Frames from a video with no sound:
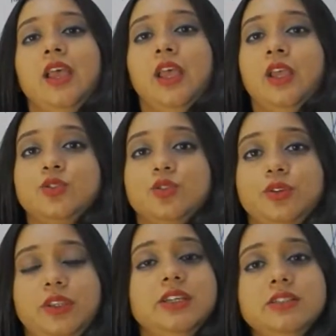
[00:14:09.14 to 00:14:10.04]
So
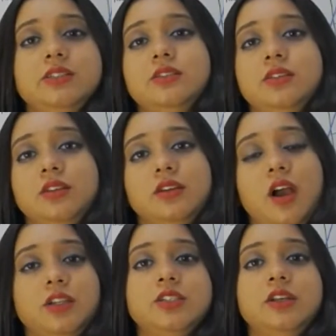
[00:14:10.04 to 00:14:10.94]
this
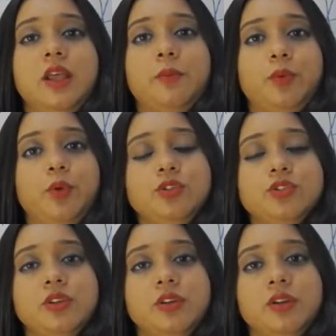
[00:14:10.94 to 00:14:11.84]
article approach
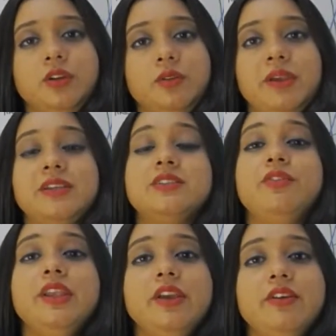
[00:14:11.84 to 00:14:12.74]
makes it
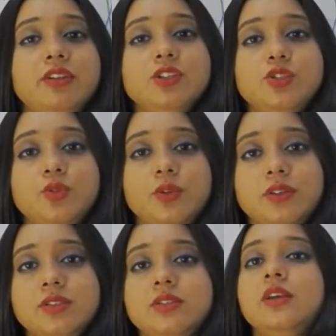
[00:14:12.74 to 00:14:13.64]
very evident to
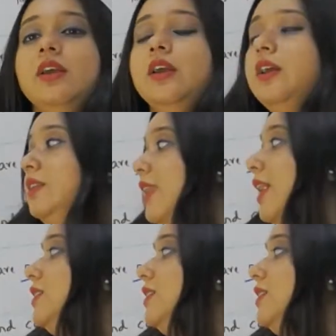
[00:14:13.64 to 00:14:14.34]
us that